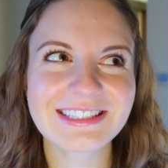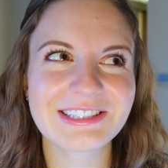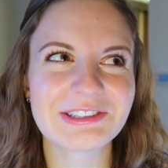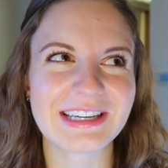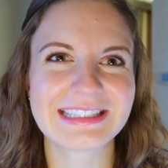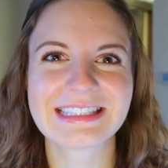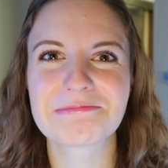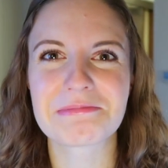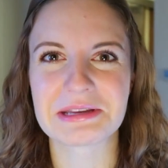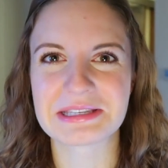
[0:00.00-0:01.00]
So
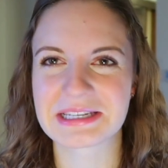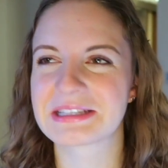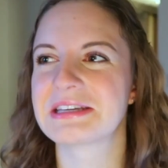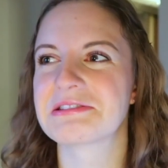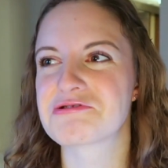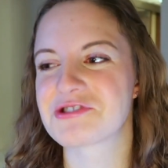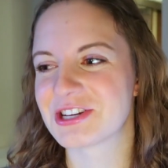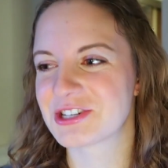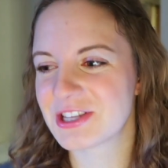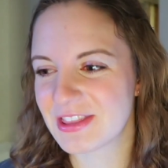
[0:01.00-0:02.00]
that's basically the
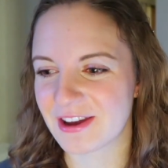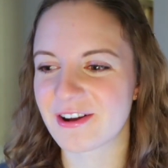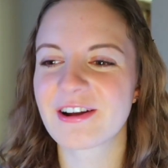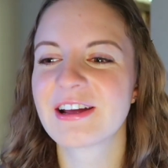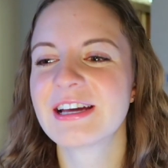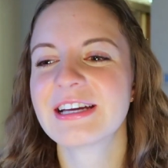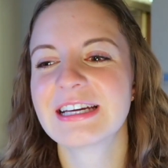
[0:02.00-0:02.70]
tradition there.